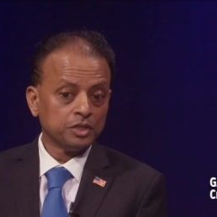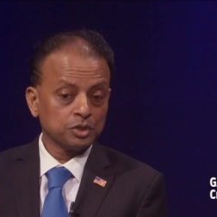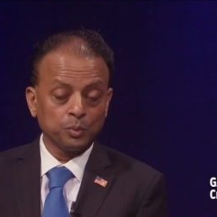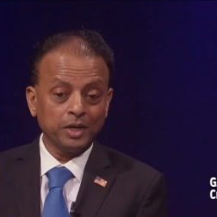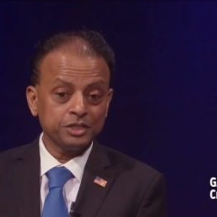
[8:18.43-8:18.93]

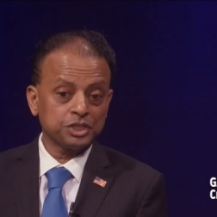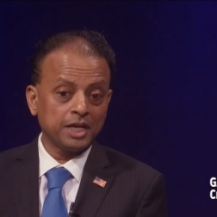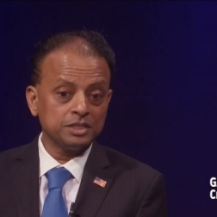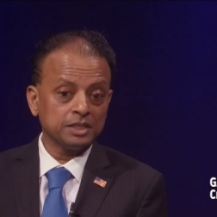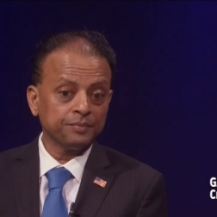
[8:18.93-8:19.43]
So the world is
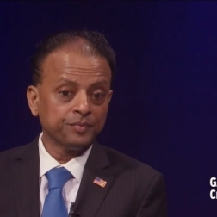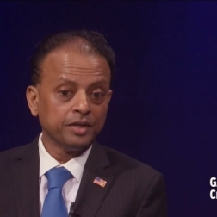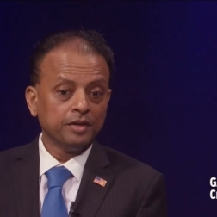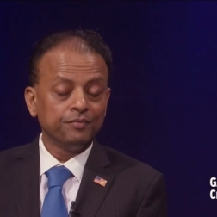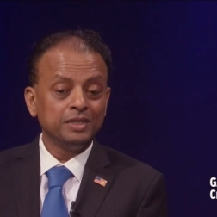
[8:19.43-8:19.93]
changing.
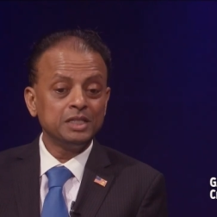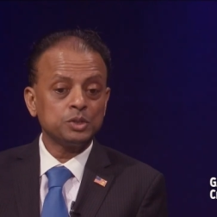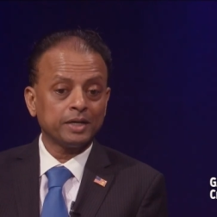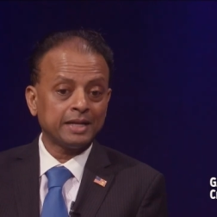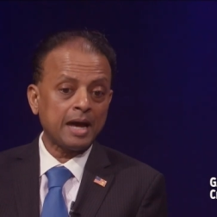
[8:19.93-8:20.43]
We need
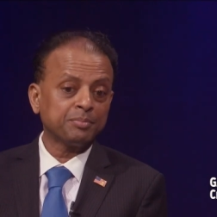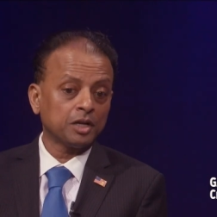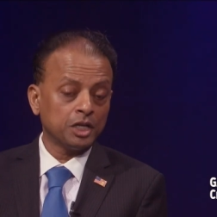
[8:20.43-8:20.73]
to adapt our